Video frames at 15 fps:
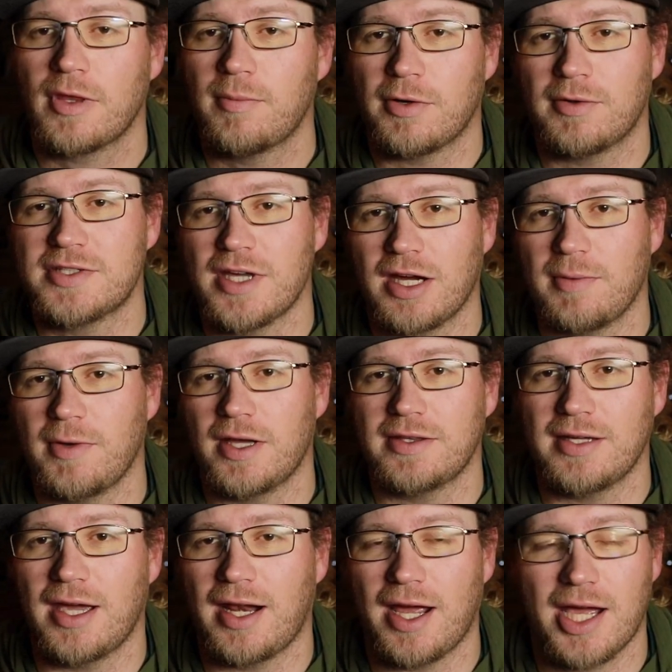we'll talk about
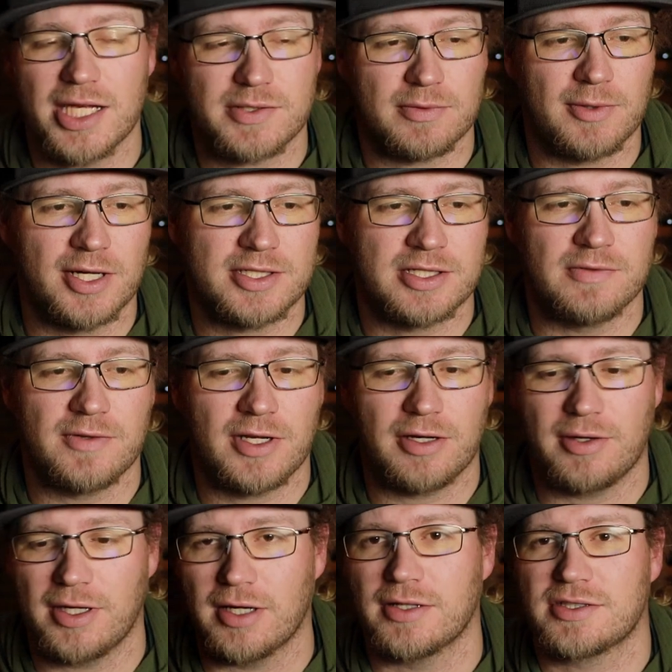that as we're watching the
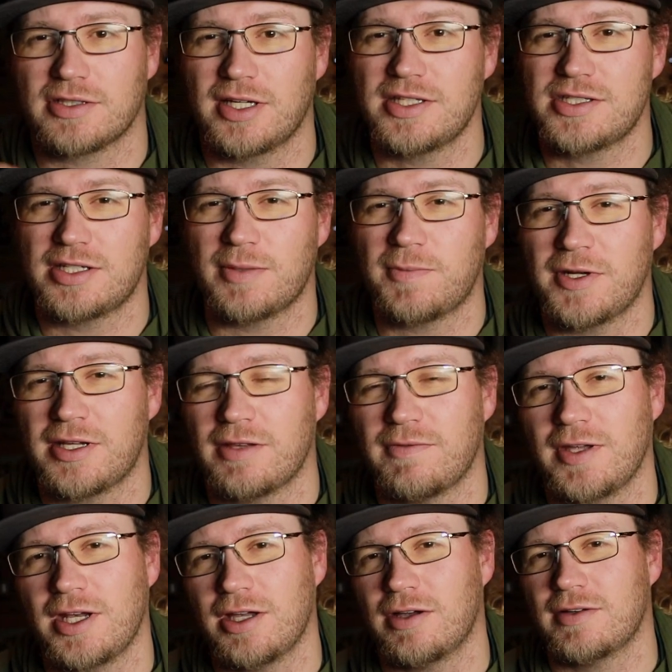video here. So let's jump into the
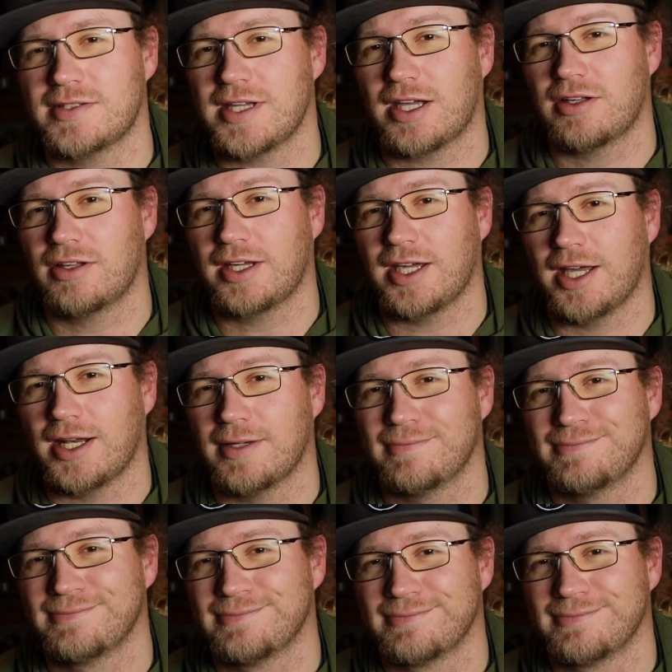video and take a look at it.